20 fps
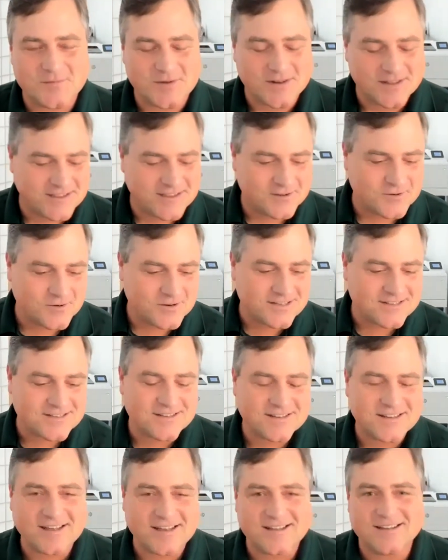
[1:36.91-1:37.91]
but I think we'll get
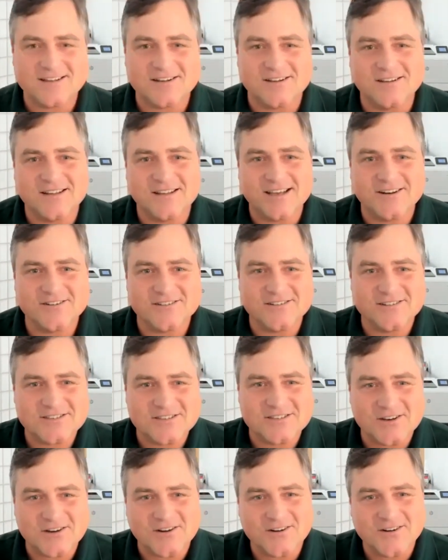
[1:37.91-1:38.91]
to that a little later in the
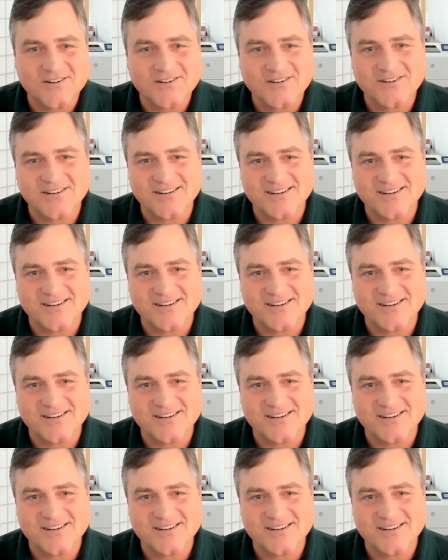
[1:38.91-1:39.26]
show.